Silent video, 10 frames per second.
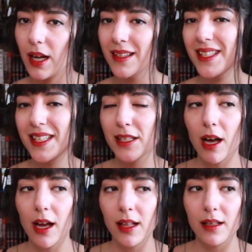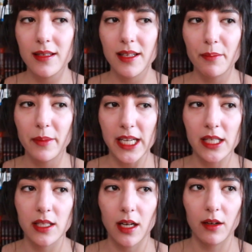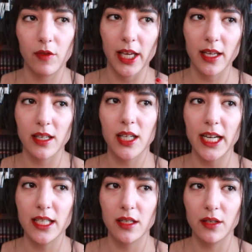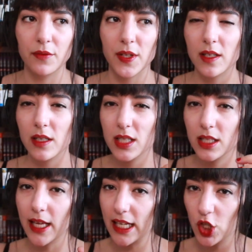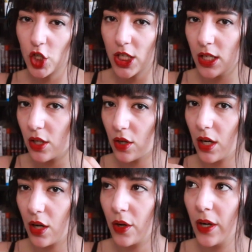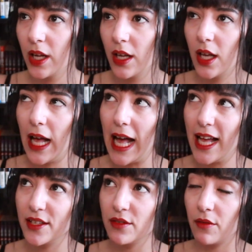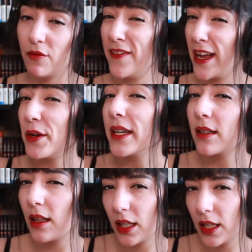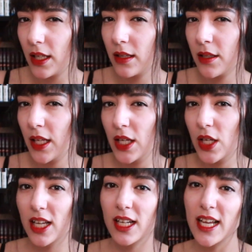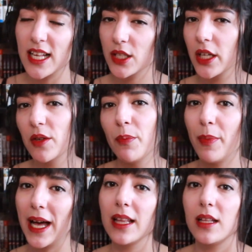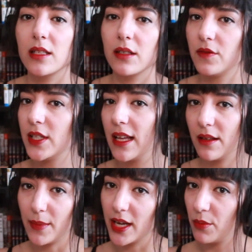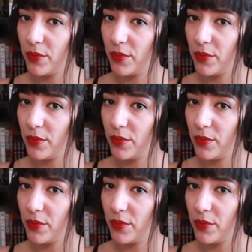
And his style is a mix of like kind of sketchy, you know, and very clean, and it has a good balance of that in my